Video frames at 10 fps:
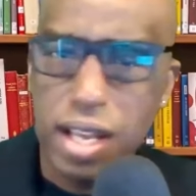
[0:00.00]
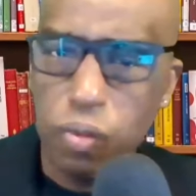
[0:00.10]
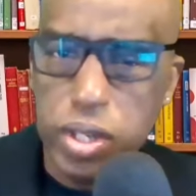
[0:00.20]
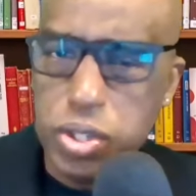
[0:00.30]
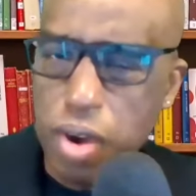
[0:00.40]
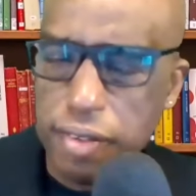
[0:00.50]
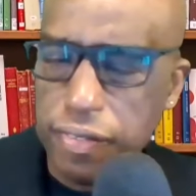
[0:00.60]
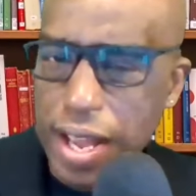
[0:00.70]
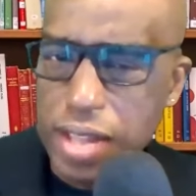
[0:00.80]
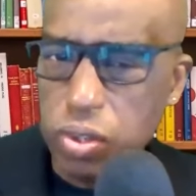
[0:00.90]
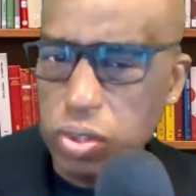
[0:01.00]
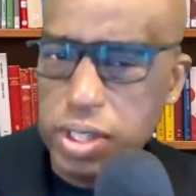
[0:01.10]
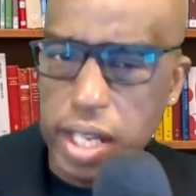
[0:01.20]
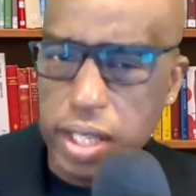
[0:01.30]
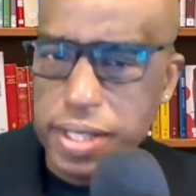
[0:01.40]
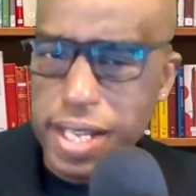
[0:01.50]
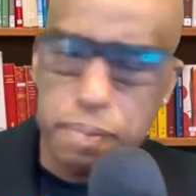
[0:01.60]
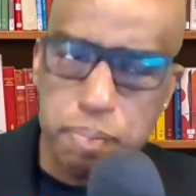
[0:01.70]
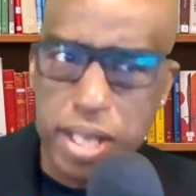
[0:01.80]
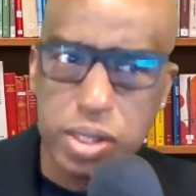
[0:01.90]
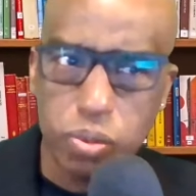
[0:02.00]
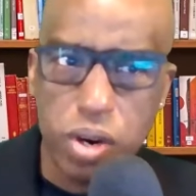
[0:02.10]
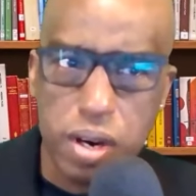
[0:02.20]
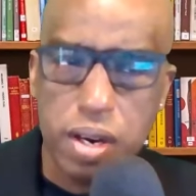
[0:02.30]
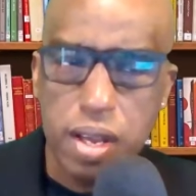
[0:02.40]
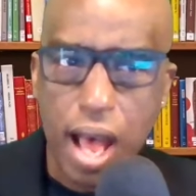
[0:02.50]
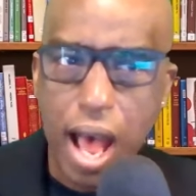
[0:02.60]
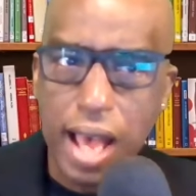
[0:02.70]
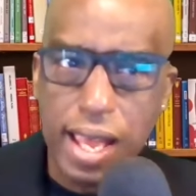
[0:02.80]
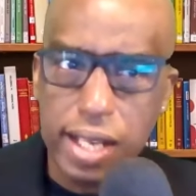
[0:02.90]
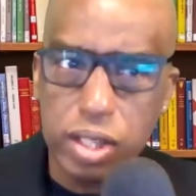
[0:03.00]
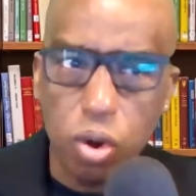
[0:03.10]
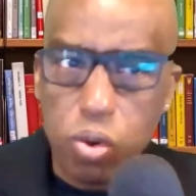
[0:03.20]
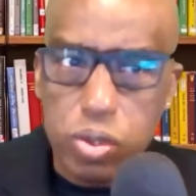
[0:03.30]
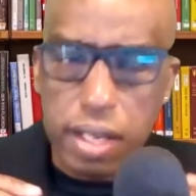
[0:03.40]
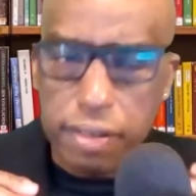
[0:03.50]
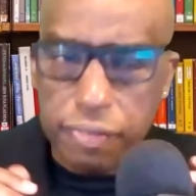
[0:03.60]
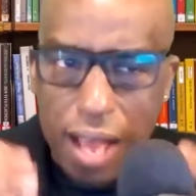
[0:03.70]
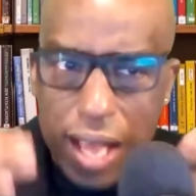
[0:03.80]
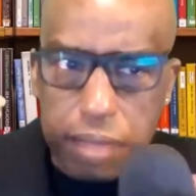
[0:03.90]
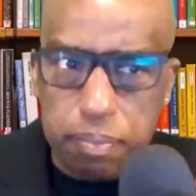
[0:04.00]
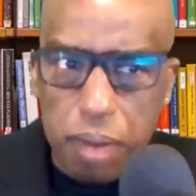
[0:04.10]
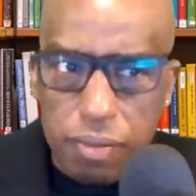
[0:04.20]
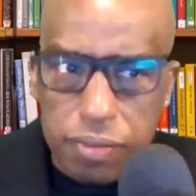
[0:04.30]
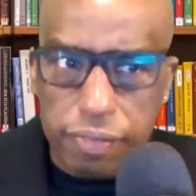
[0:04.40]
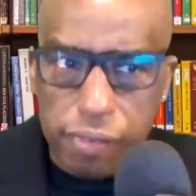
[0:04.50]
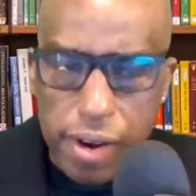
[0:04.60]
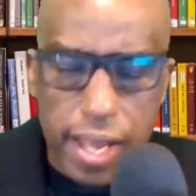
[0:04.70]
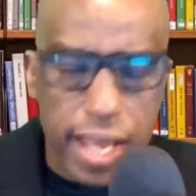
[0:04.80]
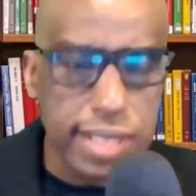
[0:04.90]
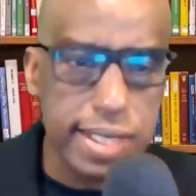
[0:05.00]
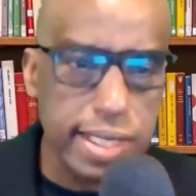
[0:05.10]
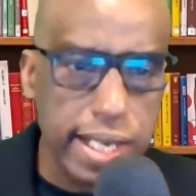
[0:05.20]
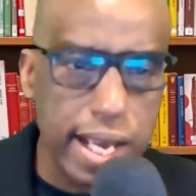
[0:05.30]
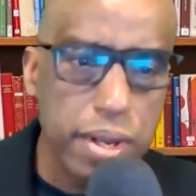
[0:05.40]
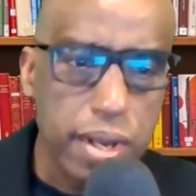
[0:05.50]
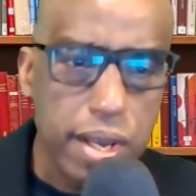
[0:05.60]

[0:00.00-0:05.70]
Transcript: We try to find those little nitpicks where it flies above the fray, etc.